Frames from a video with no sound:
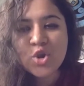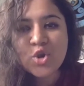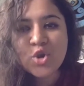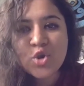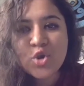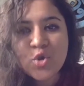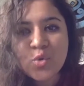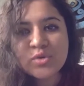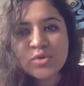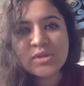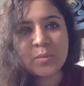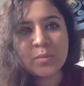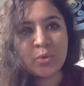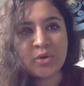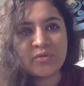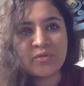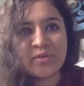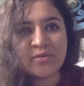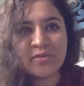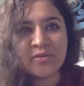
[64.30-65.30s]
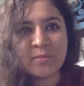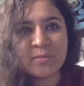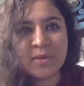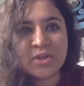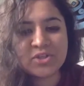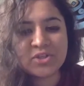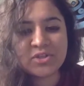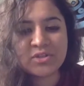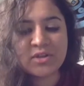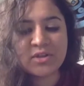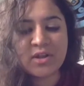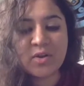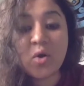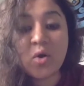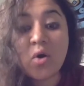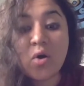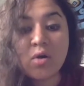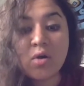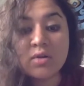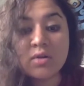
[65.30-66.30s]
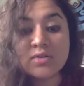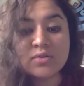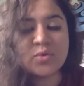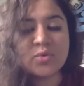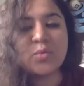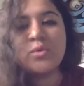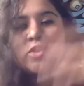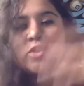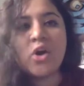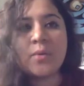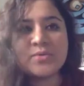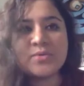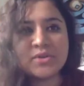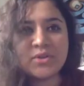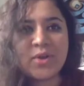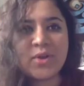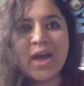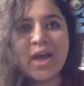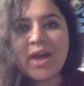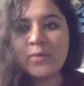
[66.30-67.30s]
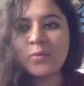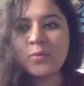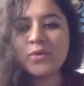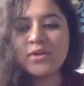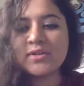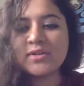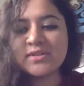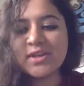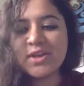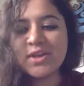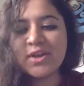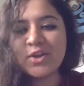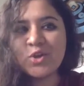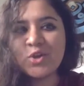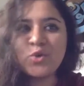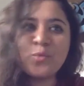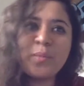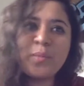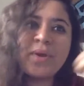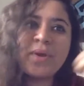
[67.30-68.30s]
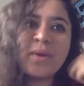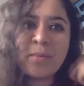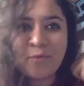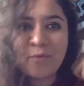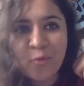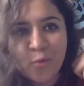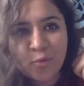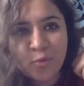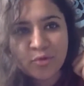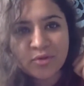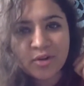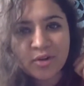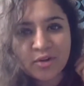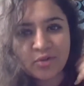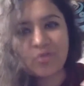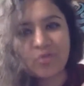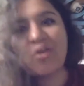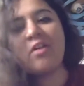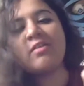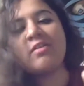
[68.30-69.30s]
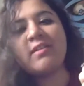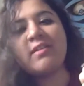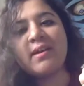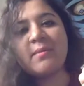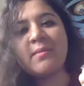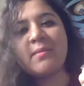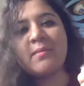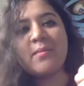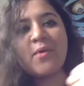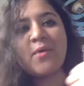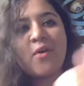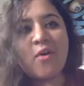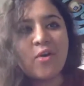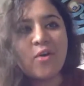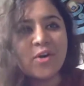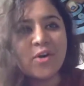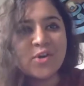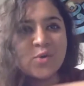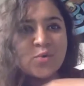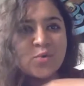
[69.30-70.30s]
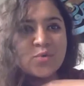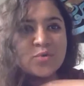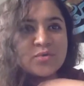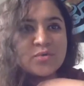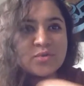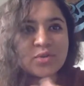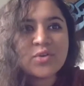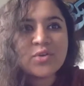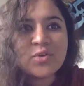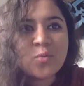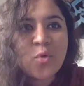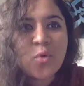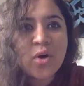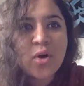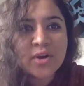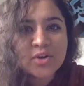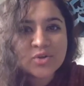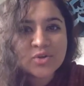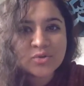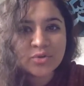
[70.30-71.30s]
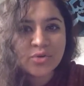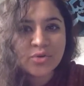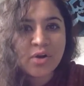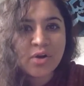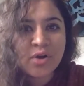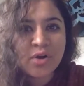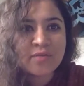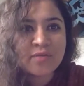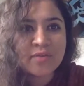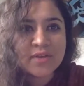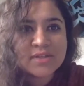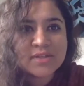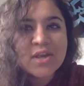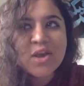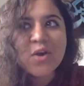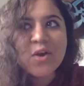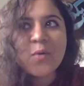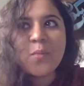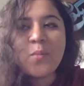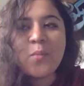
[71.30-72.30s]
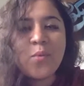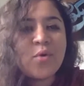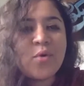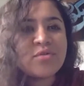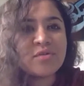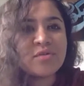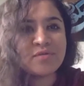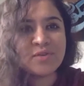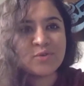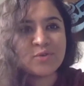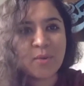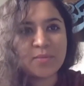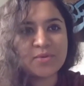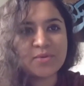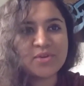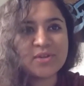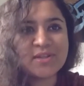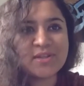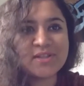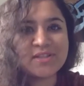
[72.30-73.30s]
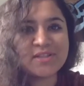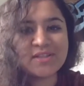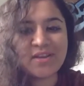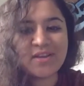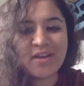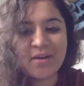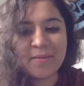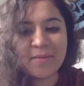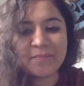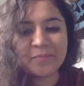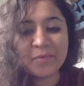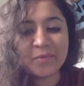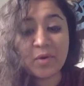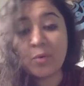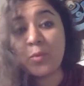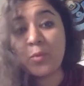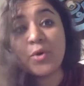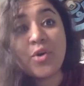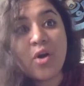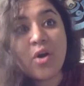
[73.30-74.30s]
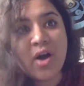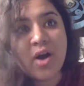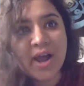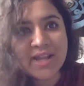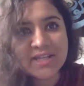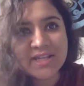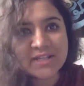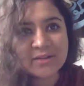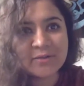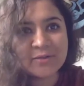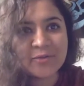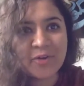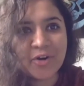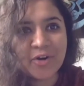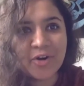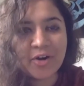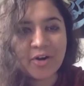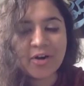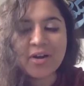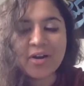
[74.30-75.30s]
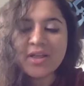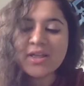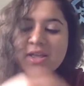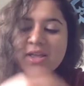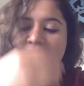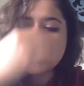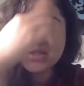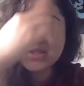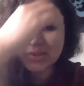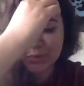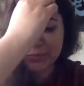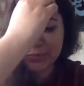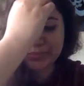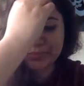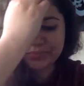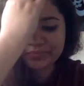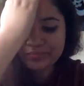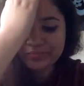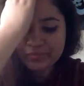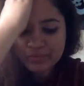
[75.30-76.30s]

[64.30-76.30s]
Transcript: no supportive information at all. So the only option you had was you pick up a phone and you call them, or you walk into their office. Both of these options were not ideal for her. So